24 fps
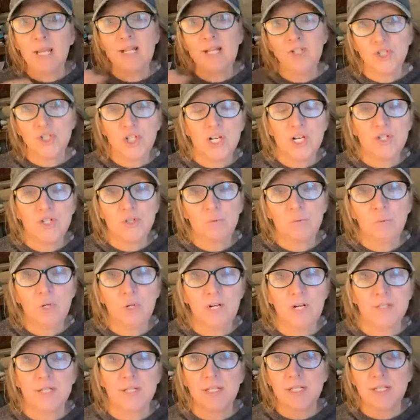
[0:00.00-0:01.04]
Change your
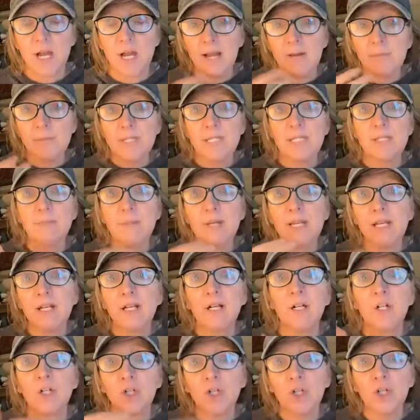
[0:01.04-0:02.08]
words, because I was
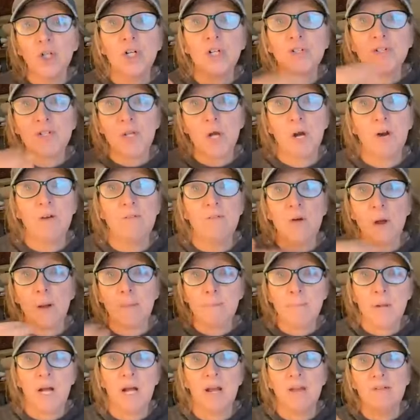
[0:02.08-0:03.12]
speaking a curse over
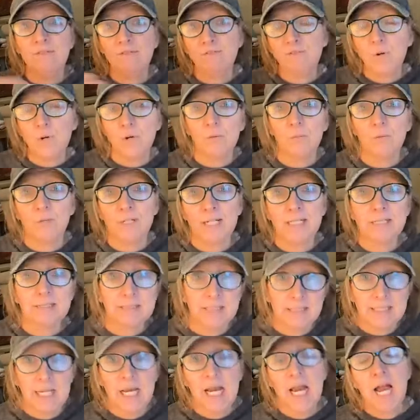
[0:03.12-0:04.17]
my foot when I
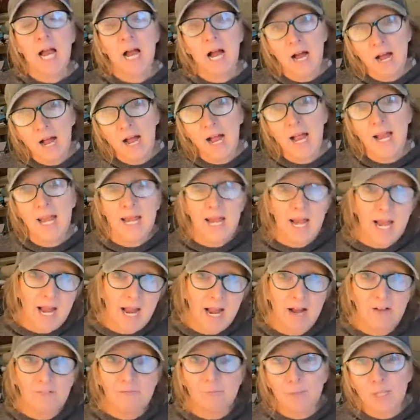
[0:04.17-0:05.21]
said, I
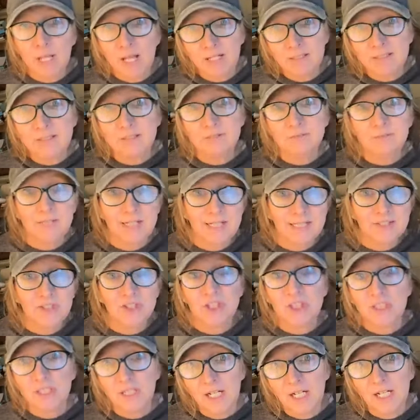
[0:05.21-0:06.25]
have plantar
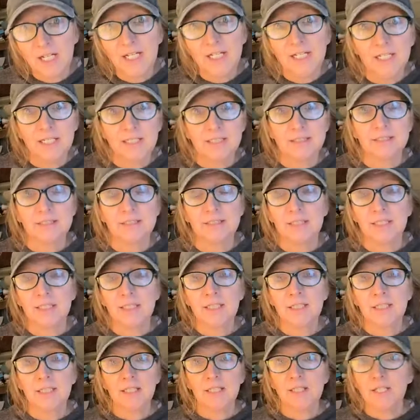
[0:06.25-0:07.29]
fasciitis.
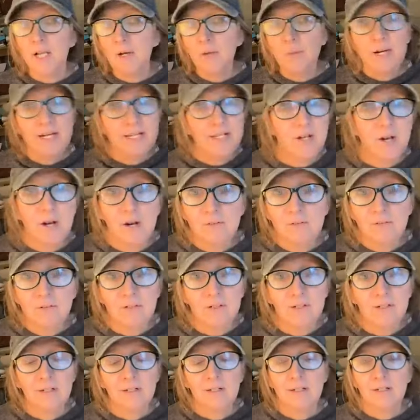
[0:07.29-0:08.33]
No, I don't.